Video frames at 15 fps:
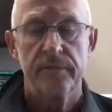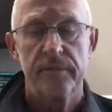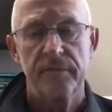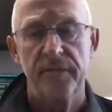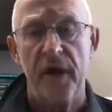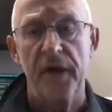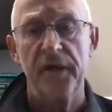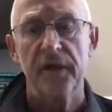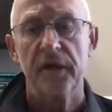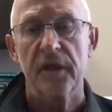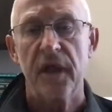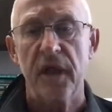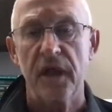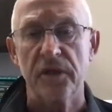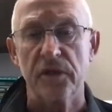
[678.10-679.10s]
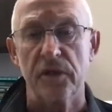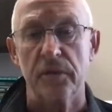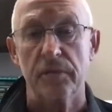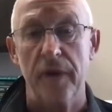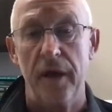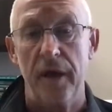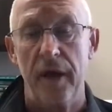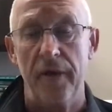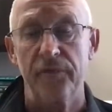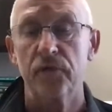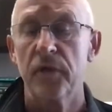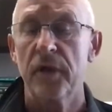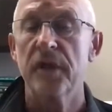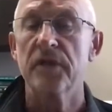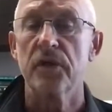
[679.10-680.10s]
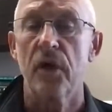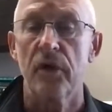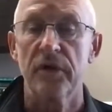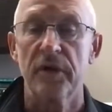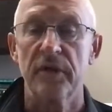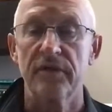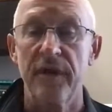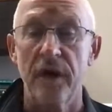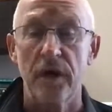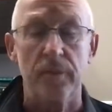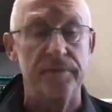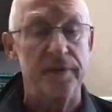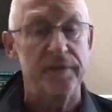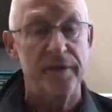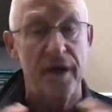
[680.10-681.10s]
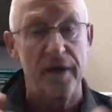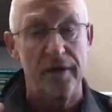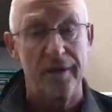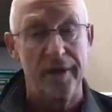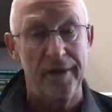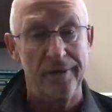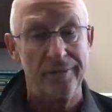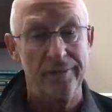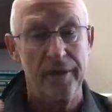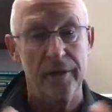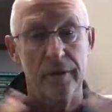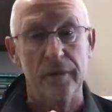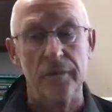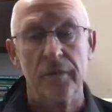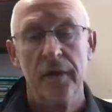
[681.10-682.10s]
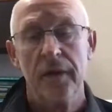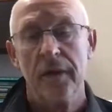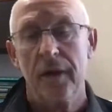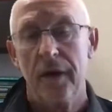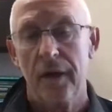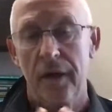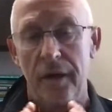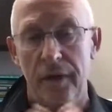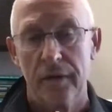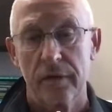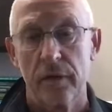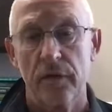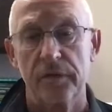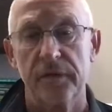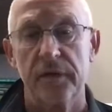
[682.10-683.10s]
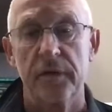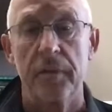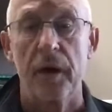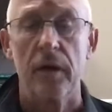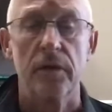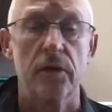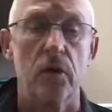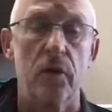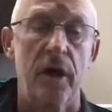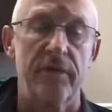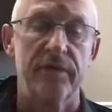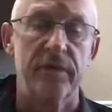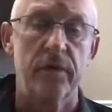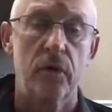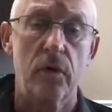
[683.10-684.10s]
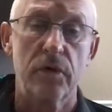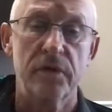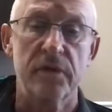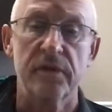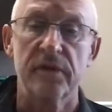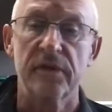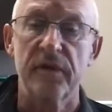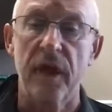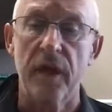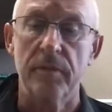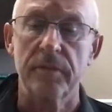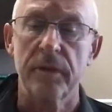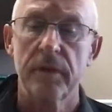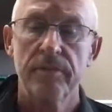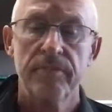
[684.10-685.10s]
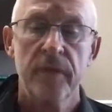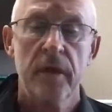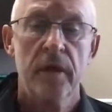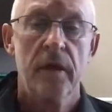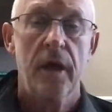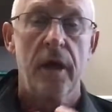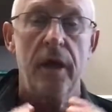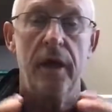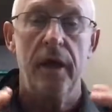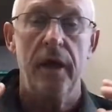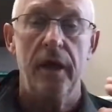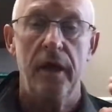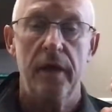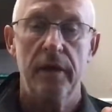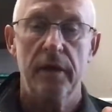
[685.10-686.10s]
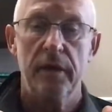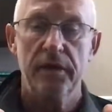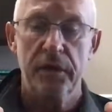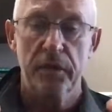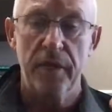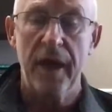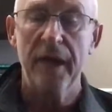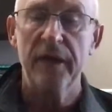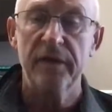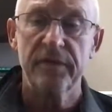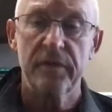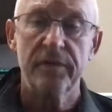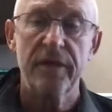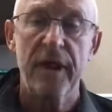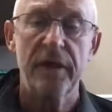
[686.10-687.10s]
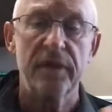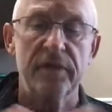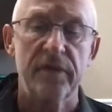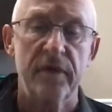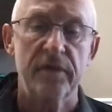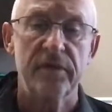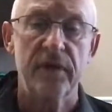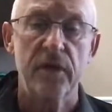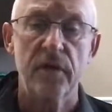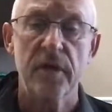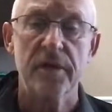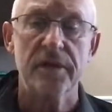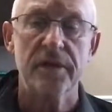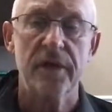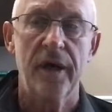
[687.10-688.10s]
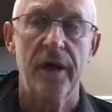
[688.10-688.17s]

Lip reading: finding a cancer after it has already developed is kind of like closing the barn door after the horse has escaped. So that is a serious